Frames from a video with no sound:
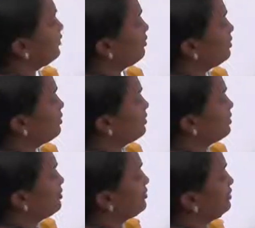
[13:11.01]
your
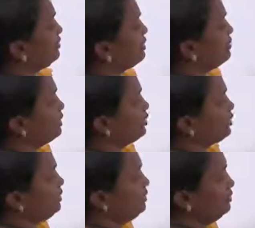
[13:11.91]
16 will be
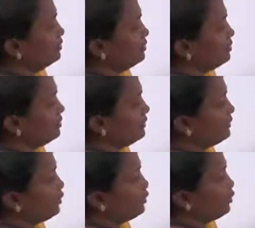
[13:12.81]
on the
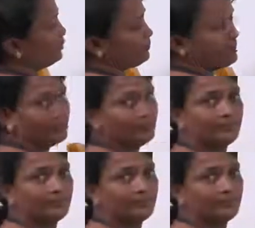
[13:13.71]
top.